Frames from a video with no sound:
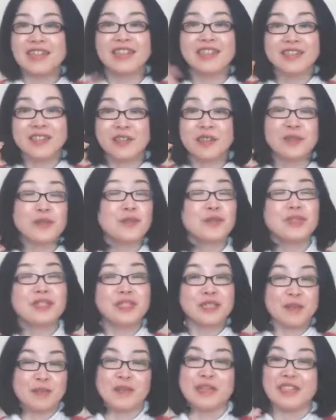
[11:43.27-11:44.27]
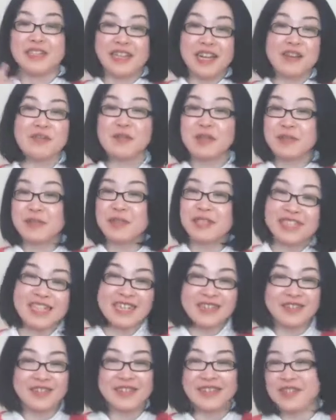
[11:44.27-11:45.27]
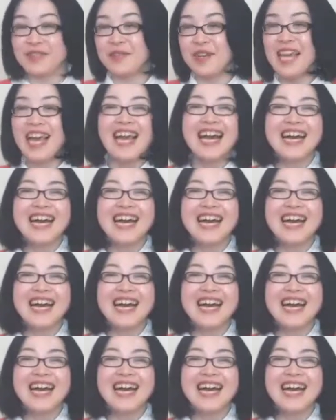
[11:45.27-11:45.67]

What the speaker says: listening to the Japanese language precisely, sorry.